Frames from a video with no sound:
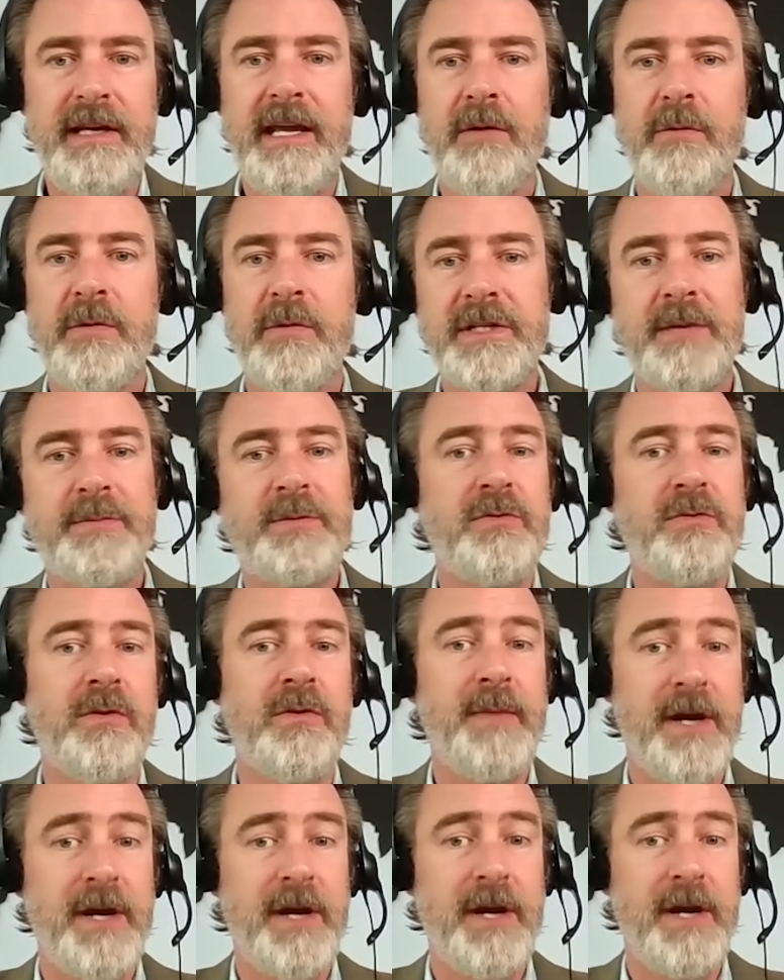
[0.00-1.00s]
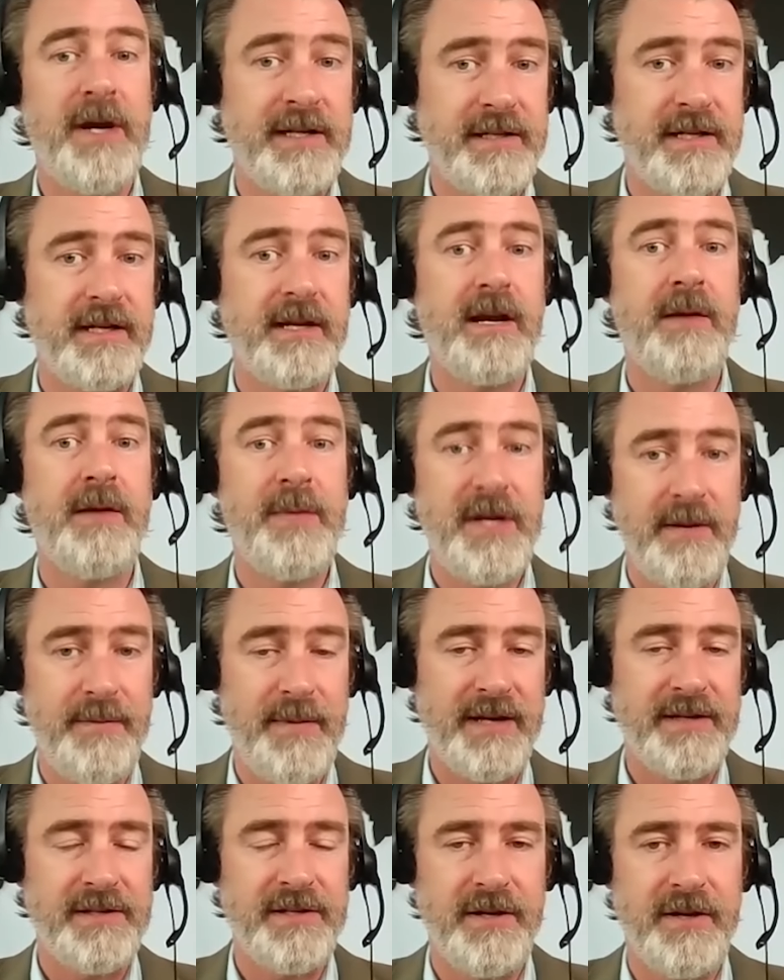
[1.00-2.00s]
it was up to Americans to come into
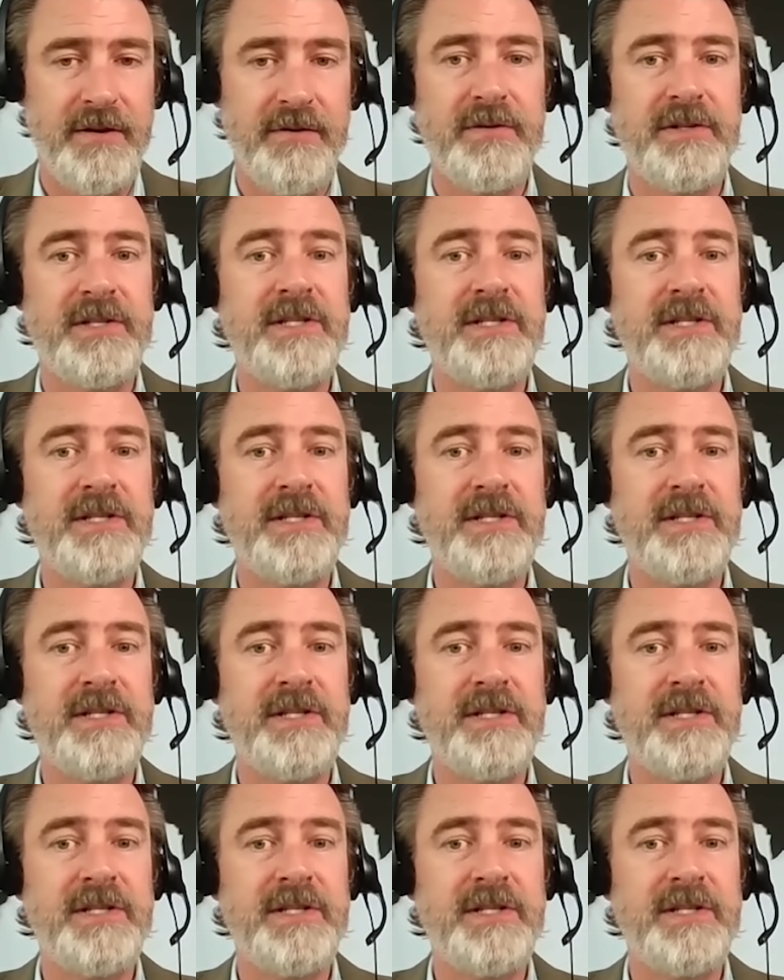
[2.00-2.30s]
Mexico,